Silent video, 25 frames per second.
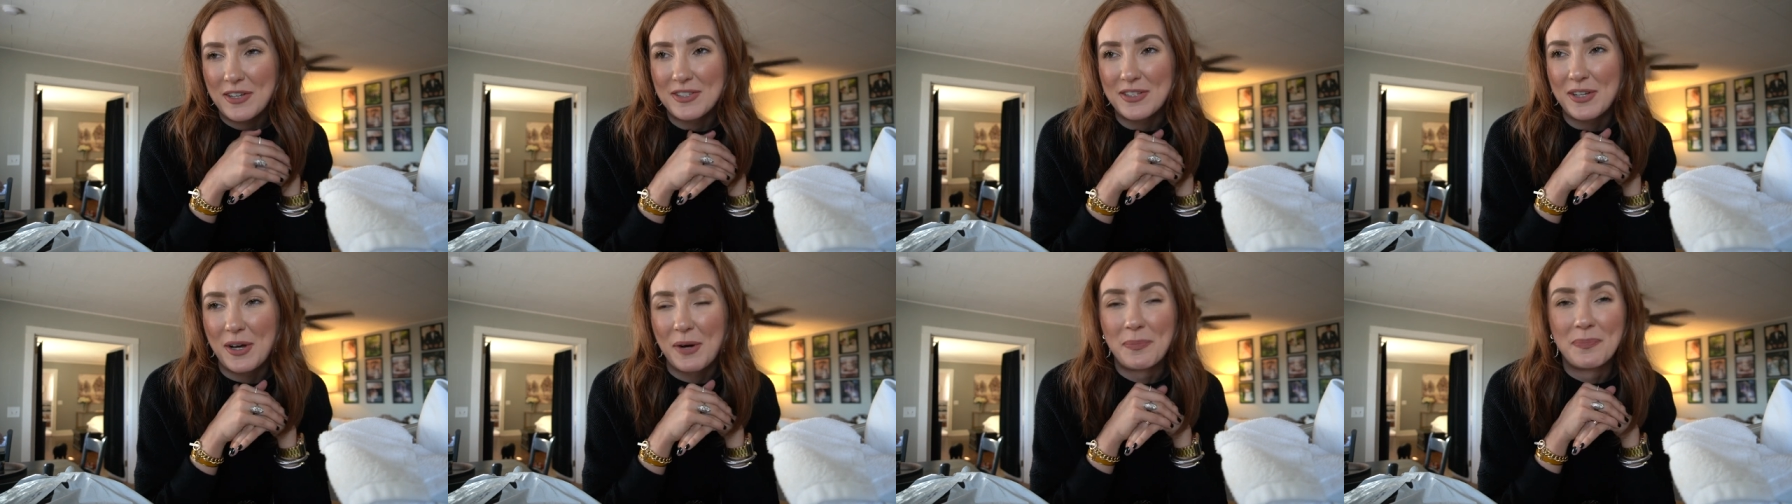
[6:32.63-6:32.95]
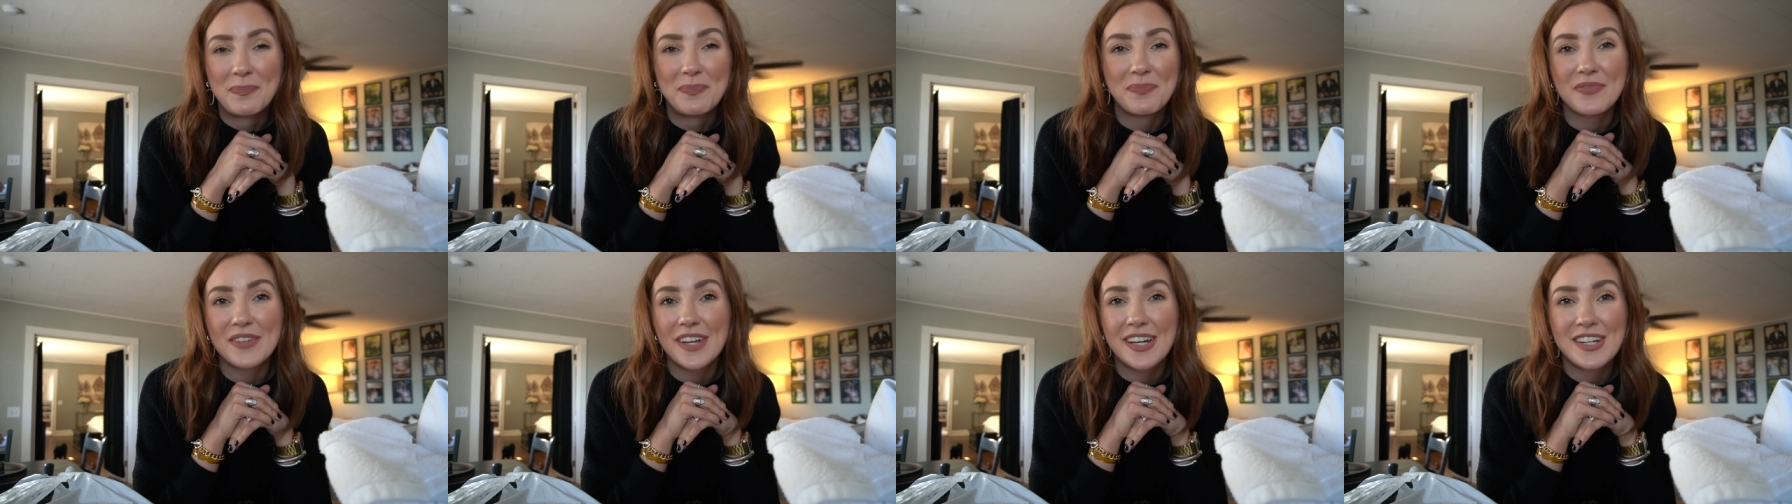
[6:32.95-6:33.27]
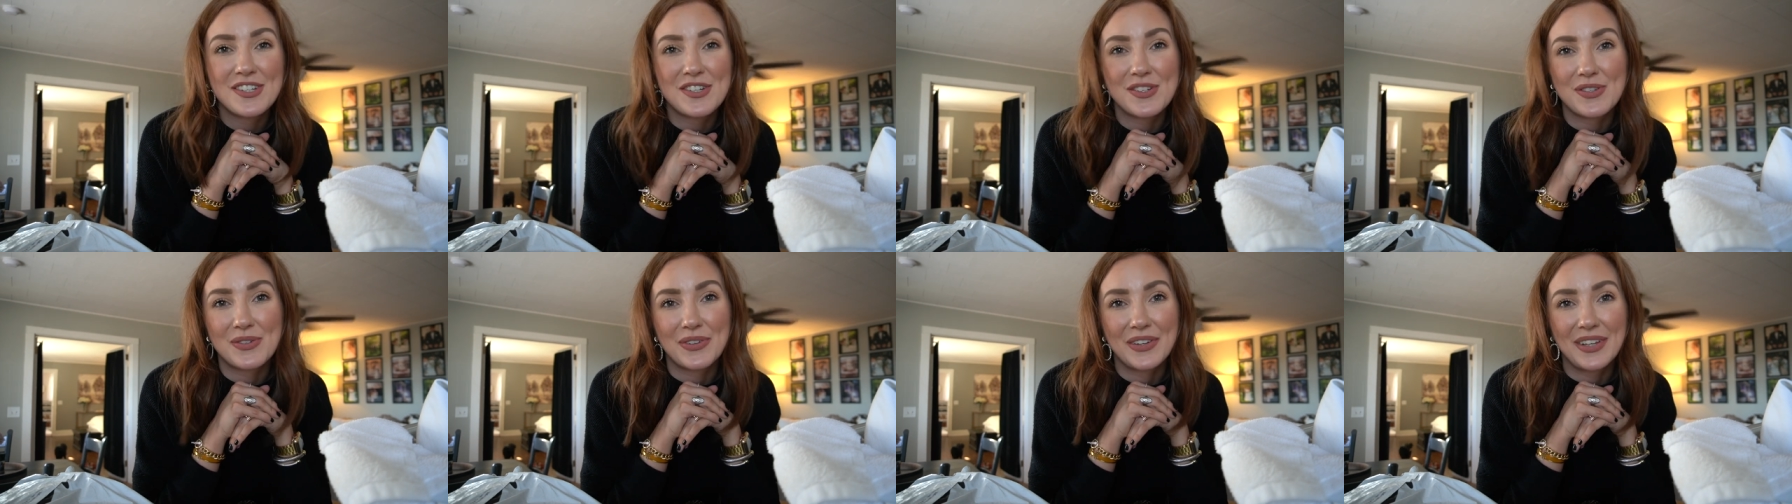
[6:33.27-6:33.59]
So
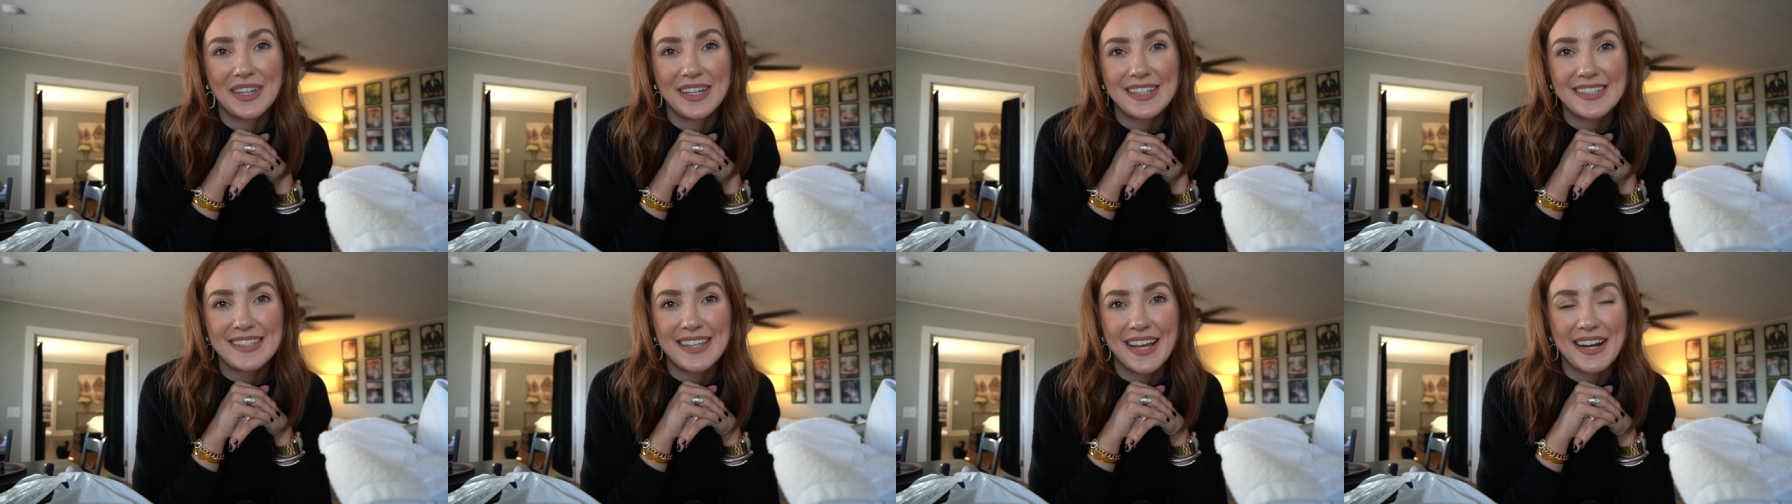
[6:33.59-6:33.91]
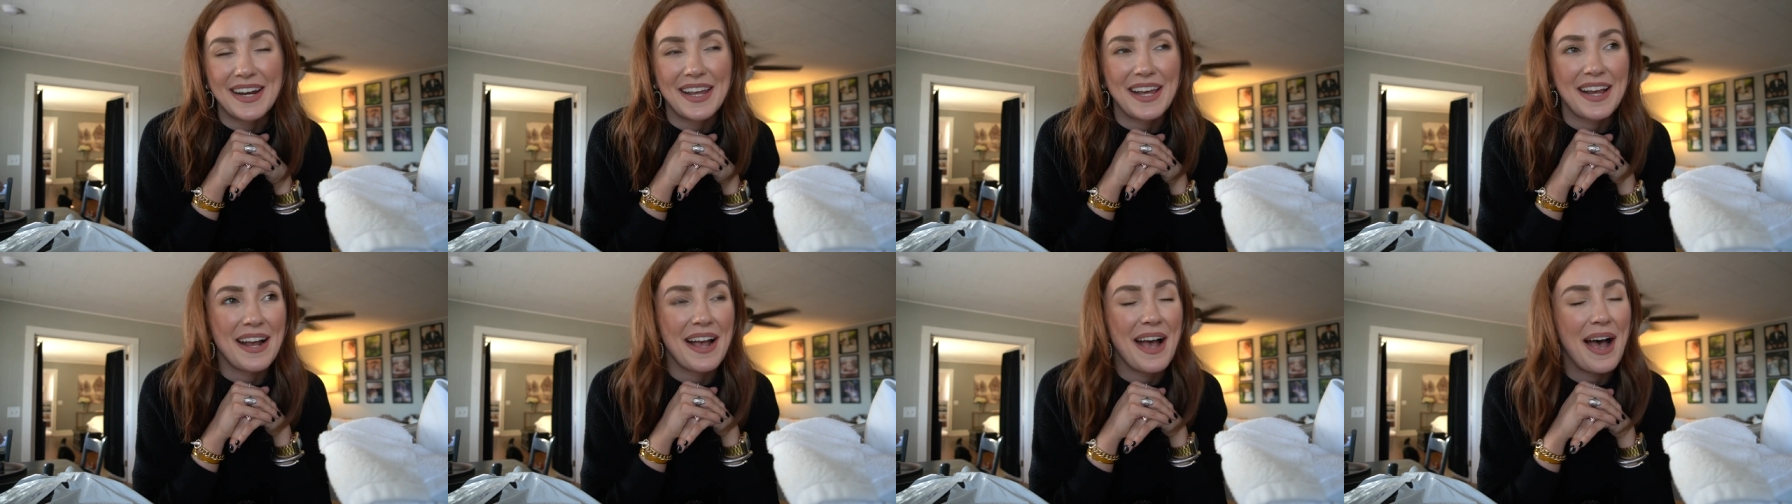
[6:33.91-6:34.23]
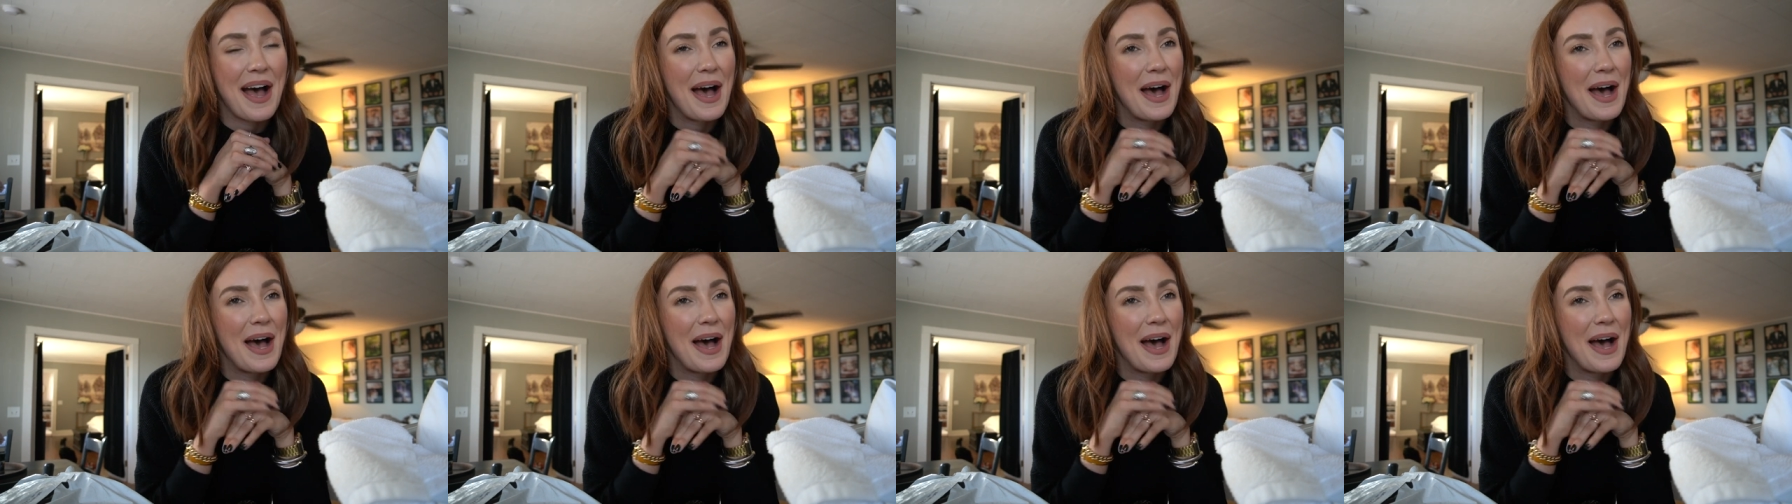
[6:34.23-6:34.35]
it's just really exciting.